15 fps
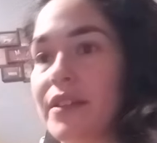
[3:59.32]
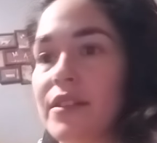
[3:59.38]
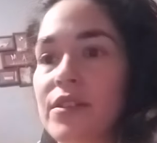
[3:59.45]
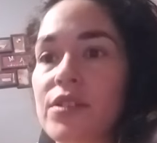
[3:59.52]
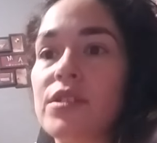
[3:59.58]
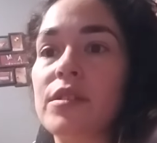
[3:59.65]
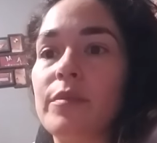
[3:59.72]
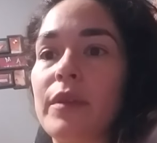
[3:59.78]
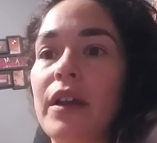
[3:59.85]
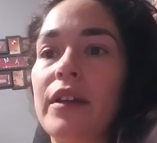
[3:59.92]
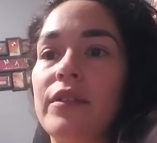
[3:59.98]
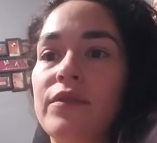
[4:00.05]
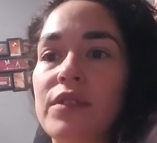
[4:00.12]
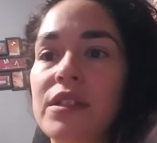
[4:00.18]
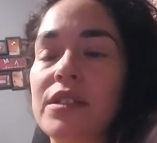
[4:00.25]
There's some
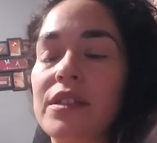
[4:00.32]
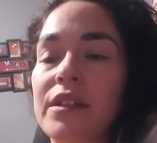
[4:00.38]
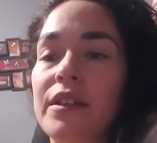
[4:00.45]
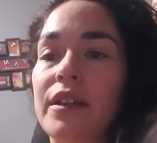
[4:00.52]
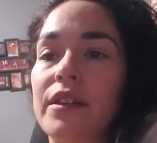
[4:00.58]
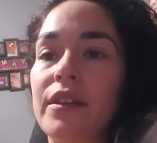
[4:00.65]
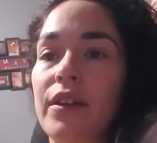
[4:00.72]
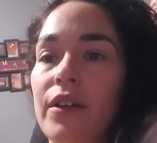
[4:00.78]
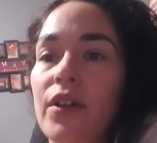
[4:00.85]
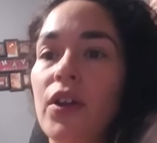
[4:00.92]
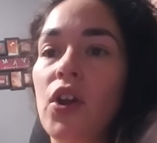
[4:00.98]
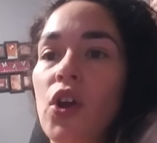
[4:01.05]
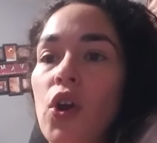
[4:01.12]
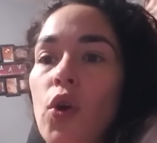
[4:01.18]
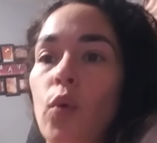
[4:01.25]
kind of disconnect there.
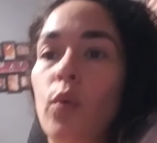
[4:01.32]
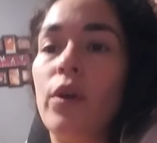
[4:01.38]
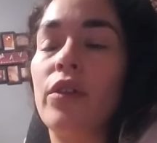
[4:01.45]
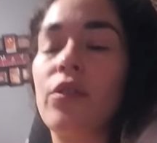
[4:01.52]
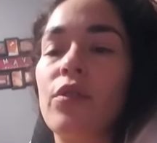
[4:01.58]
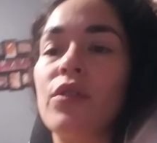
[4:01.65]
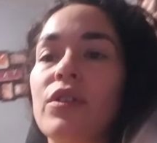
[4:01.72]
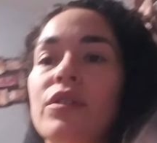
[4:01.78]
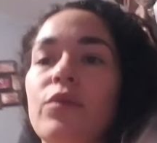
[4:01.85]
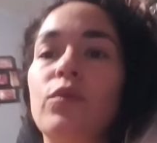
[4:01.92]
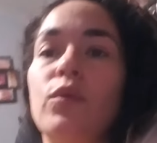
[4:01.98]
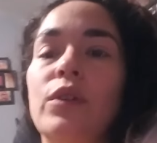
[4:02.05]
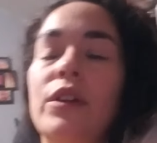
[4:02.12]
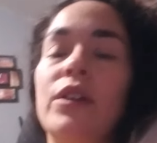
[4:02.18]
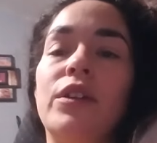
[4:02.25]
Whether
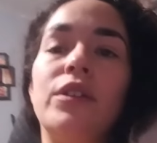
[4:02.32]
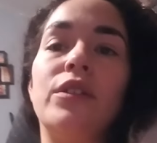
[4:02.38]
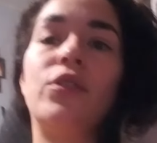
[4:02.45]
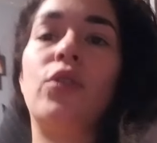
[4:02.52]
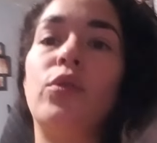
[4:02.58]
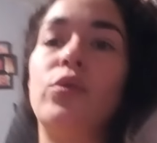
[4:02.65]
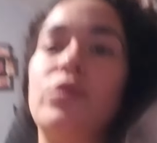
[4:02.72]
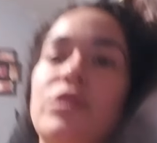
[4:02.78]
it goes